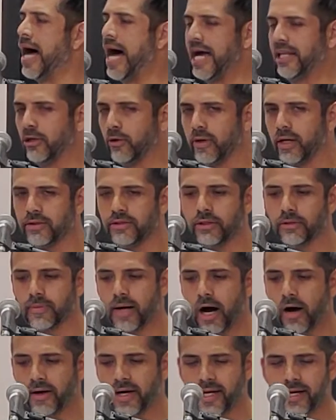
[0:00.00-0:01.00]
I know what I'll do.
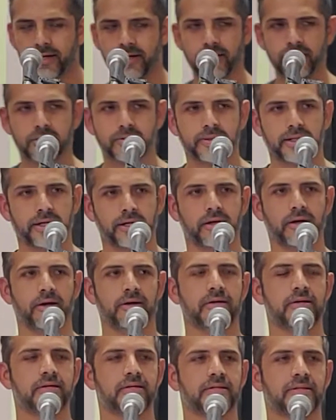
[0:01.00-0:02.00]
I'll get another credit
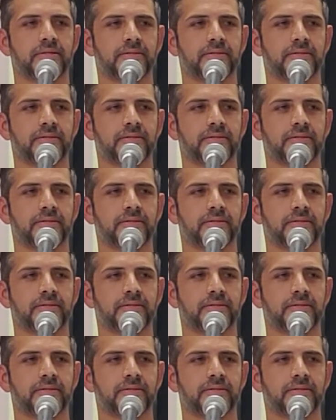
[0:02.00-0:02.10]
card.